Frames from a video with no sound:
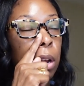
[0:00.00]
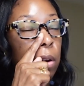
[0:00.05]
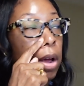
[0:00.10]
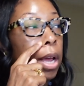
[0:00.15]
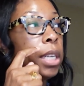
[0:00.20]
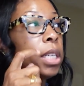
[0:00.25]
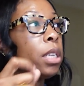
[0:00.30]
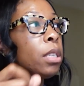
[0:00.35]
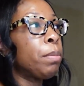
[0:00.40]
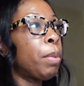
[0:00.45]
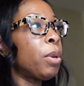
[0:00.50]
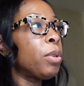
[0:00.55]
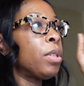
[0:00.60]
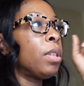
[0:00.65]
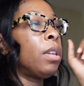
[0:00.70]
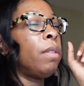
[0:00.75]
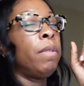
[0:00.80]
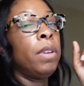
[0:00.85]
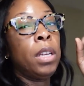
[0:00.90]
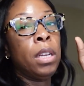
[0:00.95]
Now, I just
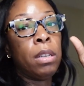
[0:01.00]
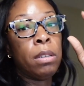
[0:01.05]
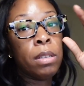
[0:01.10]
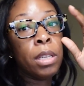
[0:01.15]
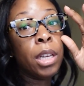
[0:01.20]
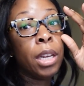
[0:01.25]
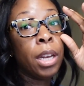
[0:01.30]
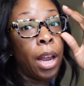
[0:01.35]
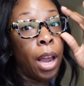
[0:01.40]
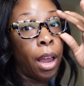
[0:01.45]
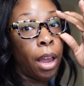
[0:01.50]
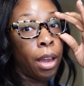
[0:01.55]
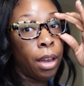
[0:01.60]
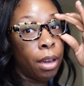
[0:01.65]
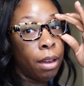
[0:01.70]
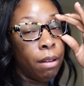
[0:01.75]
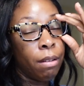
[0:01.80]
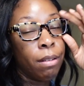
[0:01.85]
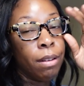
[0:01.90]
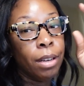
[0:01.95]
posted a video
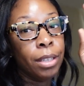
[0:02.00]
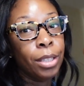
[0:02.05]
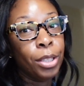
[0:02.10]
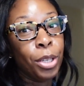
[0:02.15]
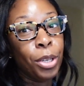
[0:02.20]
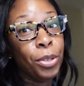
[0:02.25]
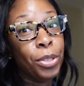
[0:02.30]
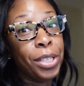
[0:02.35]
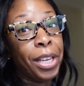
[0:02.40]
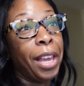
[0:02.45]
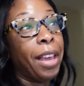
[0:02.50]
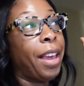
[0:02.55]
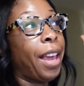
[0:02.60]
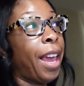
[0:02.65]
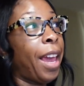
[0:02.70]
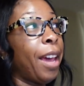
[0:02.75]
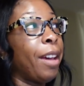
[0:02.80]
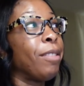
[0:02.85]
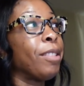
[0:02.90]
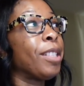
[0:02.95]
today on using
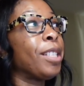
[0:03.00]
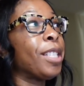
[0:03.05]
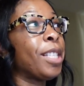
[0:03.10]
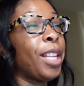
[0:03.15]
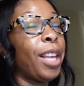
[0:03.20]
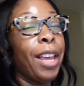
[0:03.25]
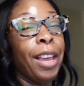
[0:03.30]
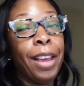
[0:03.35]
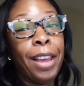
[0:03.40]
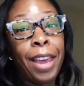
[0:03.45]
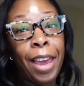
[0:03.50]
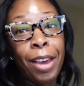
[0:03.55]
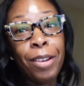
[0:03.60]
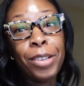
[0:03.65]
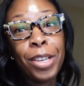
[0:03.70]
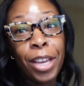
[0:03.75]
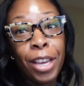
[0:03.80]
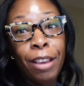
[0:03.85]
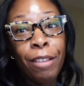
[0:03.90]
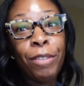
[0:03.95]
counts and
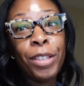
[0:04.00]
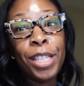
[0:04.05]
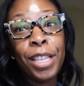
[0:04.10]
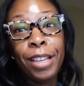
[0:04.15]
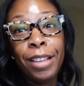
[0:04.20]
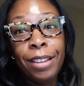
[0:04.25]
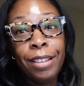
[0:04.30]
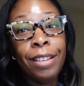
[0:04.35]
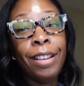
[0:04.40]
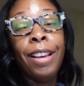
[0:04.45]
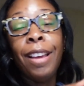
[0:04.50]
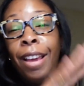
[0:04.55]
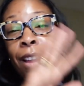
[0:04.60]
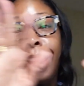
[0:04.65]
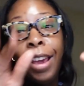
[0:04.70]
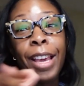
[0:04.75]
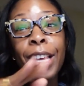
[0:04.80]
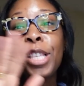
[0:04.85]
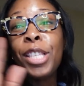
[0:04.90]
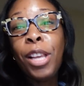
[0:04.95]
count ifs and
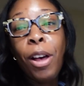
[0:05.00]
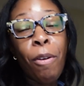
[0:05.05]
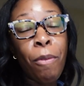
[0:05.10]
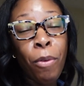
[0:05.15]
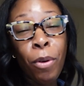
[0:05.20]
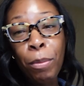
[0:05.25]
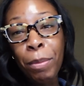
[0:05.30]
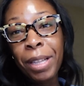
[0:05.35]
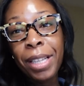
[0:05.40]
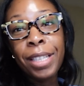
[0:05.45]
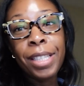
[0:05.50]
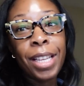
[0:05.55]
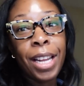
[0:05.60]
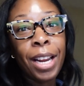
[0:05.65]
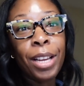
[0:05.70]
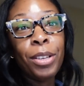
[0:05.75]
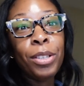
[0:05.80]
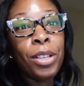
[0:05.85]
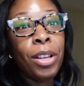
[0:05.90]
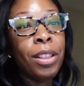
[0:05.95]
Excel formulas that
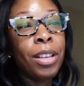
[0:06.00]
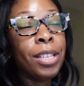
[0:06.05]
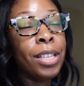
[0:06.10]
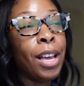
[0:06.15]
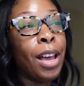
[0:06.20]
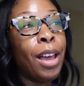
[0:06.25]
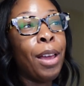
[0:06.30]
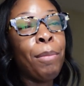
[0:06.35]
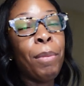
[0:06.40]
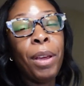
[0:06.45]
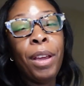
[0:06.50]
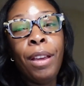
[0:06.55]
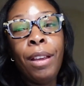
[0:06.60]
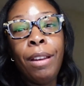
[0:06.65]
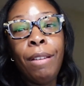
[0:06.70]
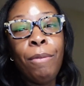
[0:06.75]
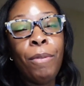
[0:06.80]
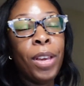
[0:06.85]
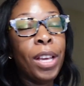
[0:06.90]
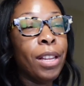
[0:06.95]
I use all the time,
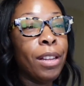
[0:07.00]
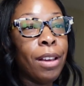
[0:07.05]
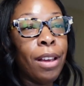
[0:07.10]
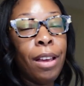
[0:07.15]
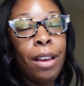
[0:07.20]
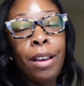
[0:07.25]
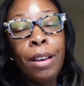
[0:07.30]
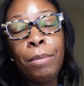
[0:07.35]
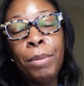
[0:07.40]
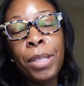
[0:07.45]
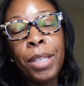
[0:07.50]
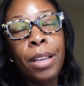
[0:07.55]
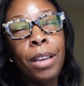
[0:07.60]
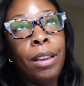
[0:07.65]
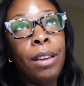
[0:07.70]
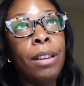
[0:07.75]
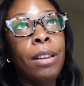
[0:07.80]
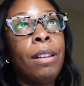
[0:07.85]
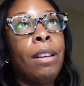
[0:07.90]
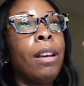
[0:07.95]
and VLOOKUPs
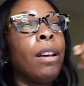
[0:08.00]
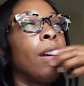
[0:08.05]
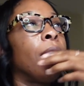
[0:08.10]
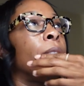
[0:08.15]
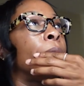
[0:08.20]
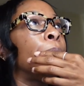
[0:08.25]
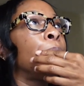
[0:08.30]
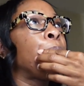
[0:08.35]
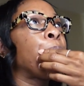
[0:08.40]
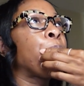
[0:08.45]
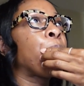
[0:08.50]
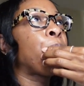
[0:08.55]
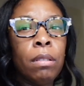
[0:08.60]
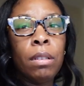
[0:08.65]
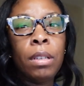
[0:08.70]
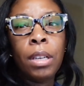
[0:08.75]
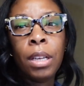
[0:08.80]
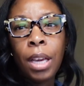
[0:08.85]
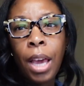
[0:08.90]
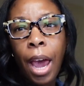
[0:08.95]
and
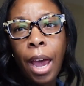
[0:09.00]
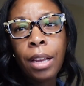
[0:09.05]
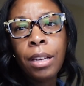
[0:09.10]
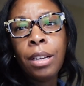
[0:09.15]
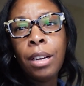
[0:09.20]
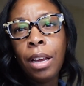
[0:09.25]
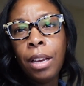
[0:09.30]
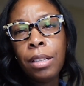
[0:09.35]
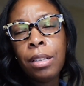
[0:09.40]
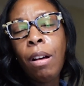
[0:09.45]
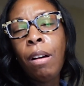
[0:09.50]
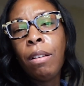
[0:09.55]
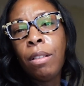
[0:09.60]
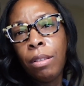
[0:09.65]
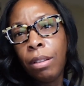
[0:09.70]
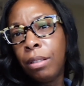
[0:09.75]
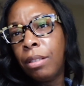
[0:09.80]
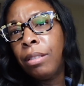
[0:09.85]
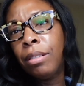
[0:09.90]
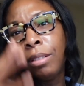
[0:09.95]
concatenate
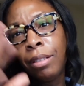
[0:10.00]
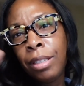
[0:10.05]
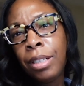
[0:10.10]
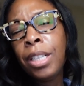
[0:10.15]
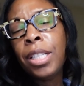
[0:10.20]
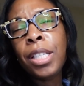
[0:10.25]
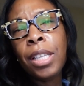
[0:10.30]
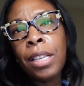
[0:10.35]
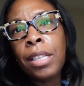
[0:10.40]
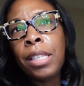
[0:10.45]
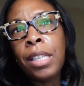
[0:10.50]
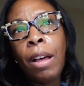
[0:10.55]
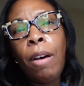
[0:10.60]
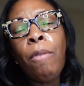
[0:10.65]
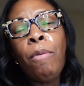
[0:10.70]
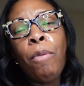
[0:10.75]
all just Excel